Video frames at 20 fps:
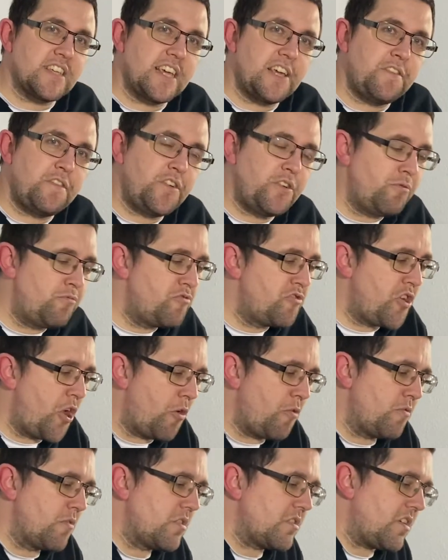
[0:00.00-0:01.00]
if you
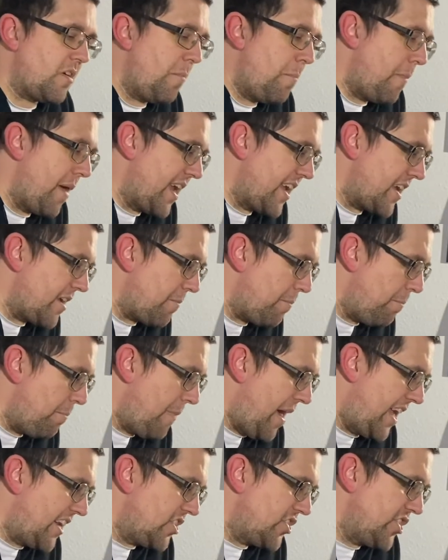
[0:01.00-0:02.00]
don't make
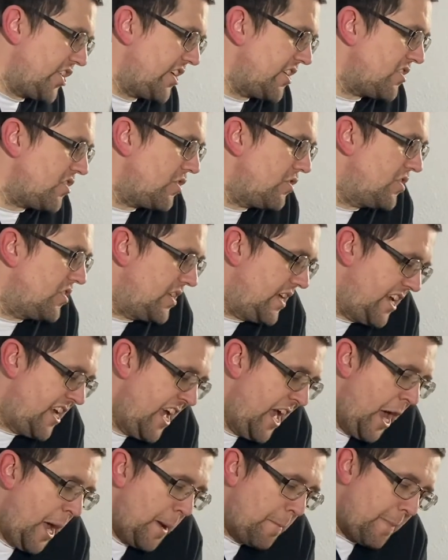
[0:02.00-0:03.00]
matches. You
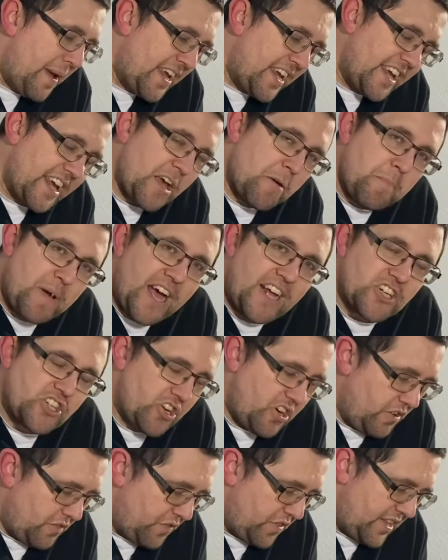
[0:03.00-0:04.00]
see, making a match
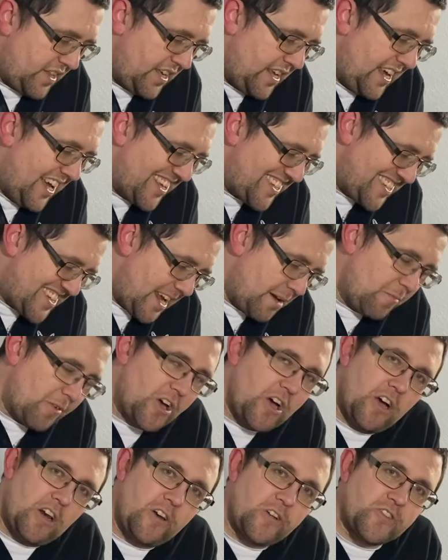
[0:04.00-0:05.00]
of the same
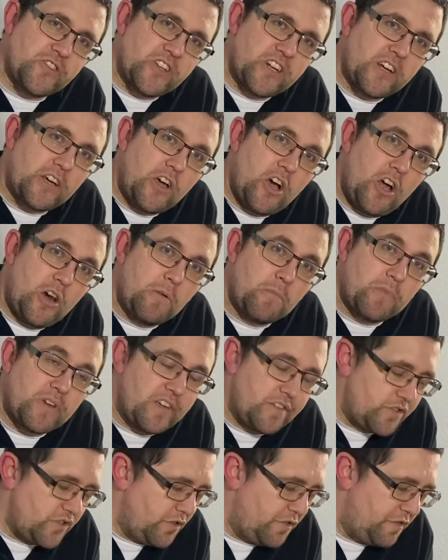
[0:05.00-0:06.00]
colours in a column
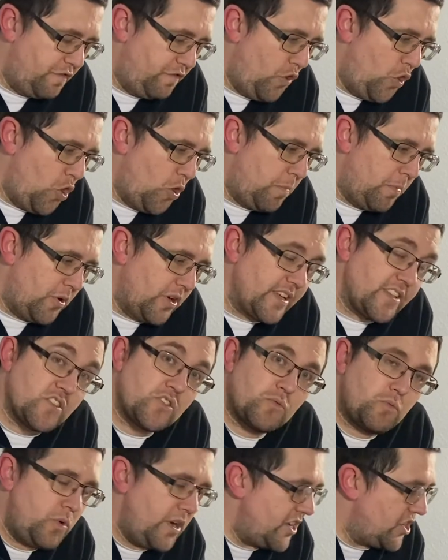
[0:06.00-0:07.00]
gives you 4
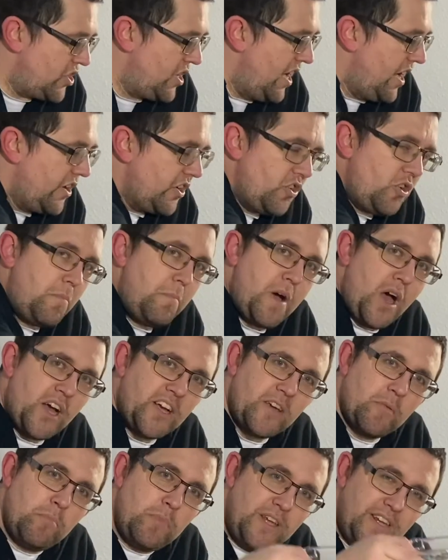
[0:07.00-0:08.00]
points, which you'll
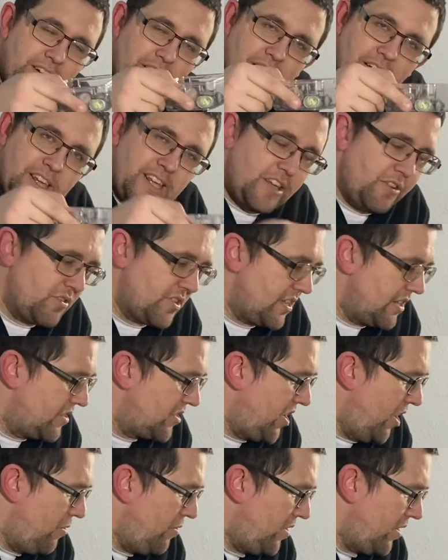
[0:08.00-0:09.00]
mark immediately using the
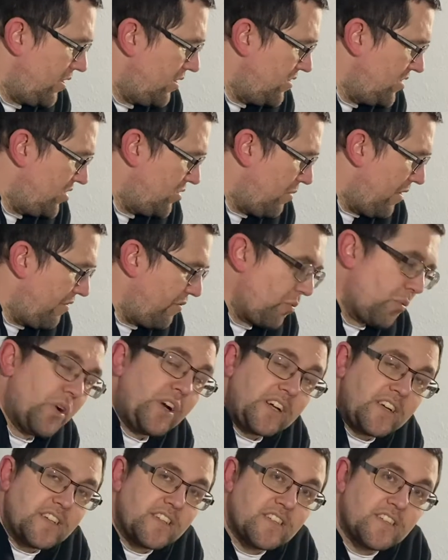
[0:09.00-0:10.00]
tokens so
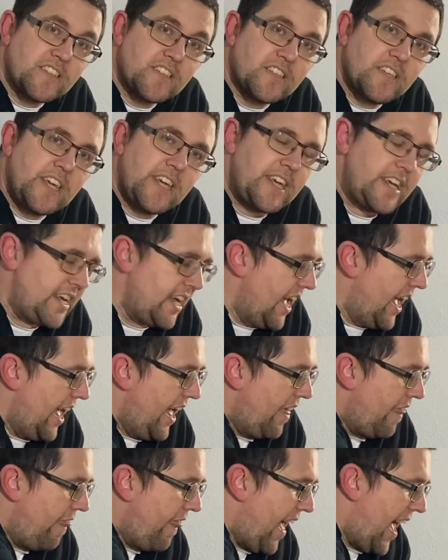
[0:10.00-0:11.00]
everyone can see
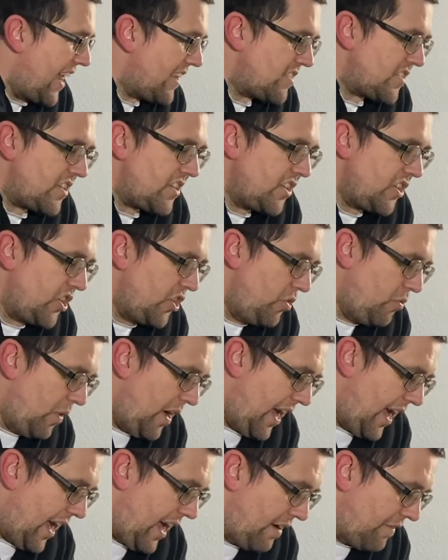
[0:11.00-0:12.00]
that you
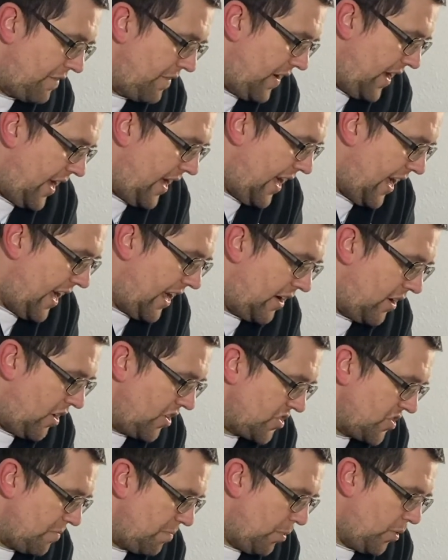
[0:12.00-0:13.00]
have
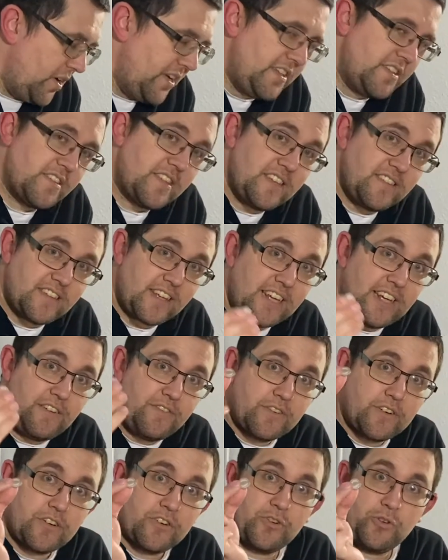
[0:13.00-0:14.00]
lots of points. There's
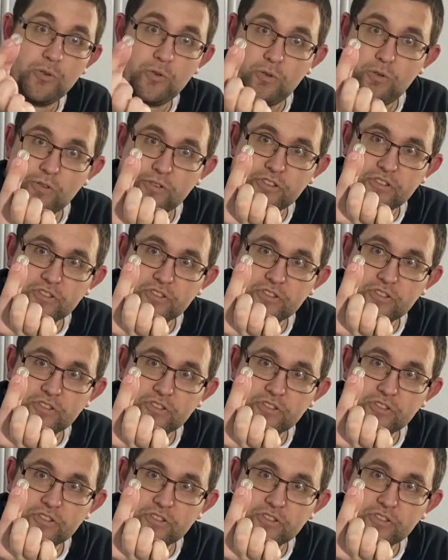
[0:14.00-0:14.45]
even a 0